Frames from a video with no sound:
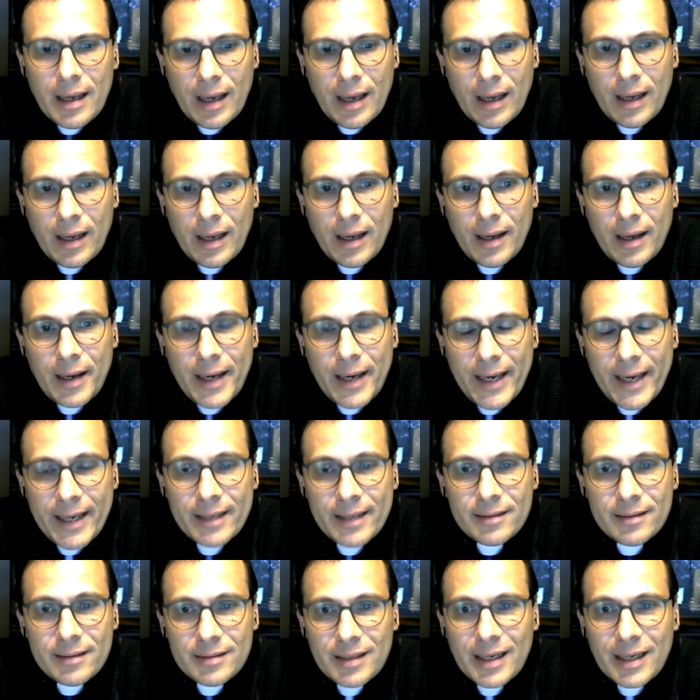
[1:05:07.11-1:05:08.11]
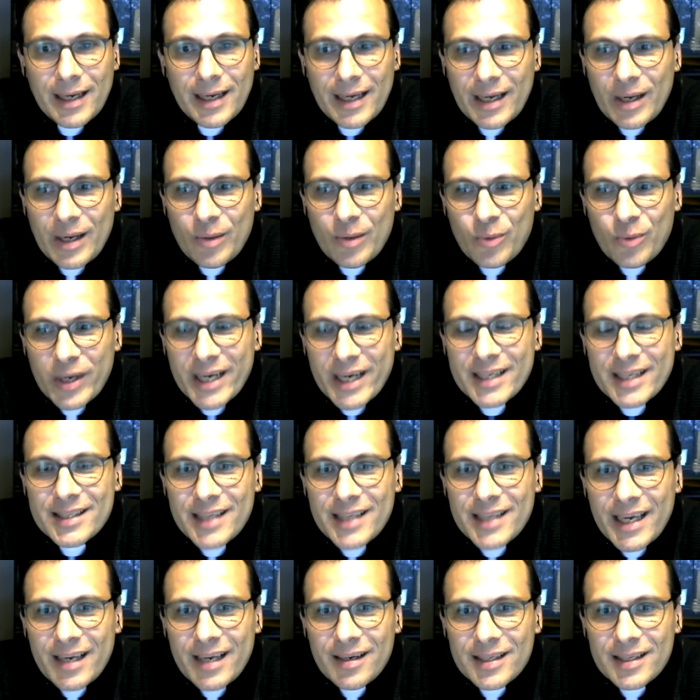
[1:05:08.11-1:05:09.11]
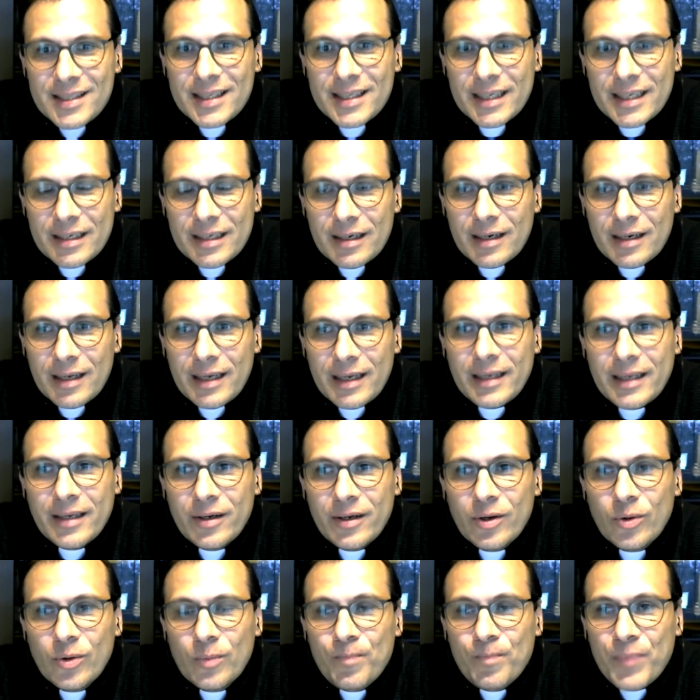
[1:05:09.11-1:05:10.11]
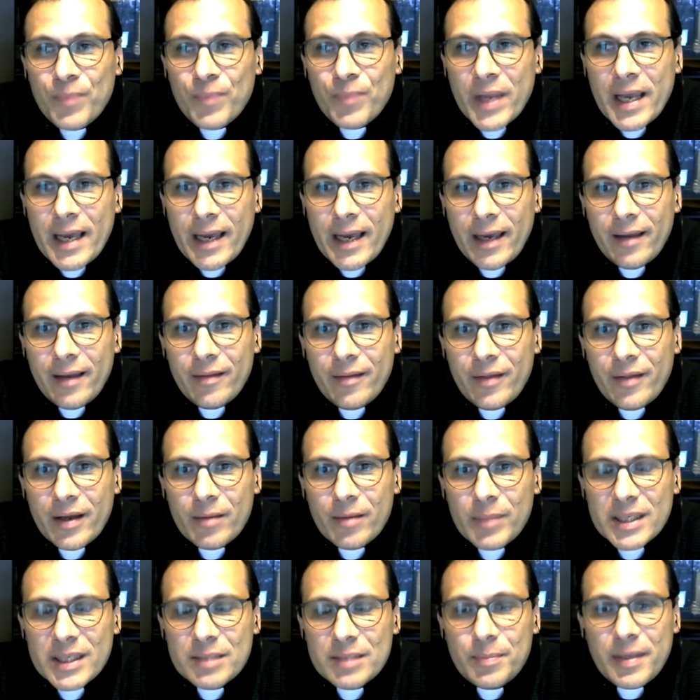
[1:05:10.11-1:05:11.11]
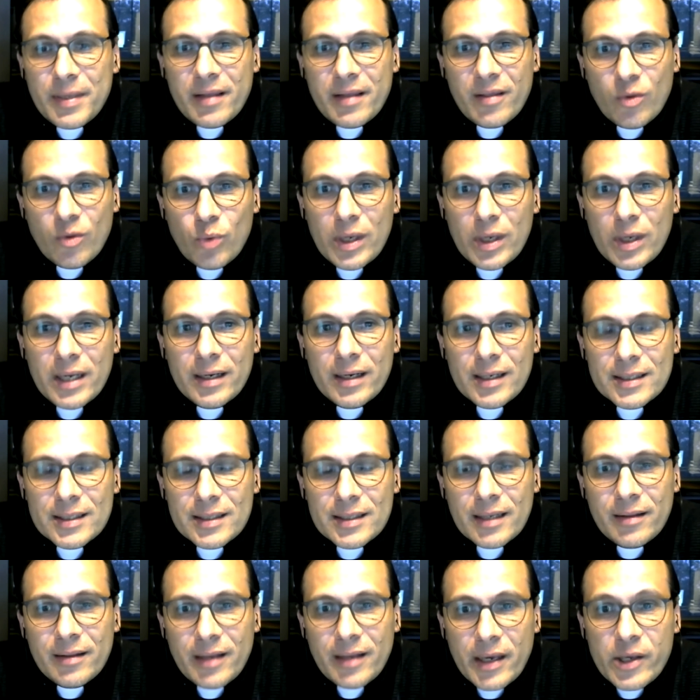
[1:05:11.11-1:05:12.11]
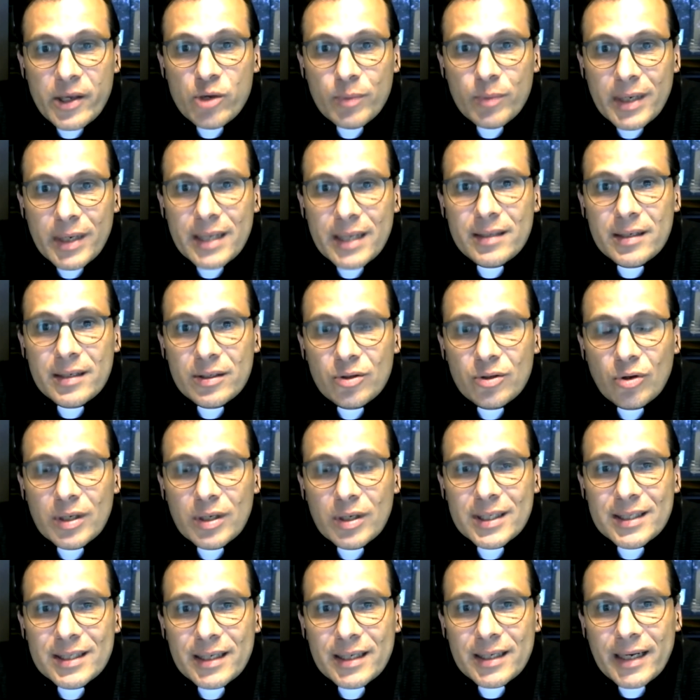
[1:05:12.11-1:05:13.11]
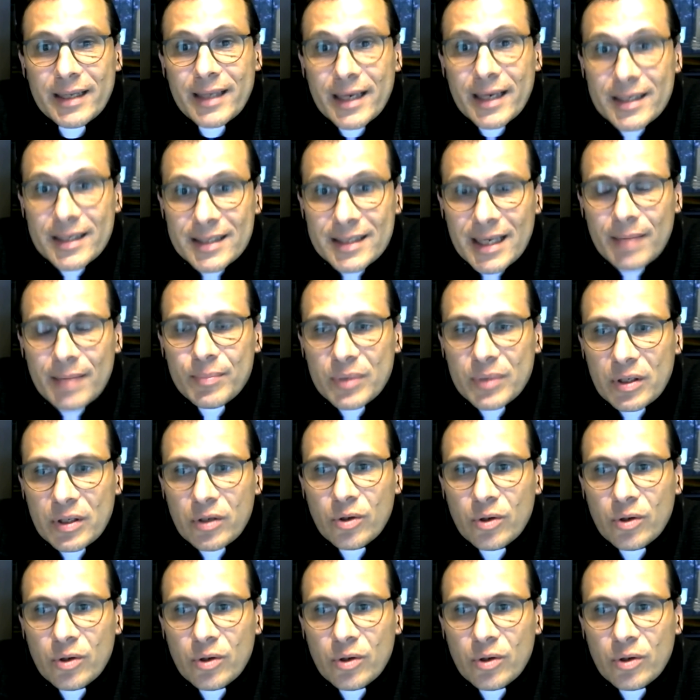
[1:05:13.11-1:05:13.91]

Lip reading: And when I say listen, there must be the willingness and the humility to listen and accept,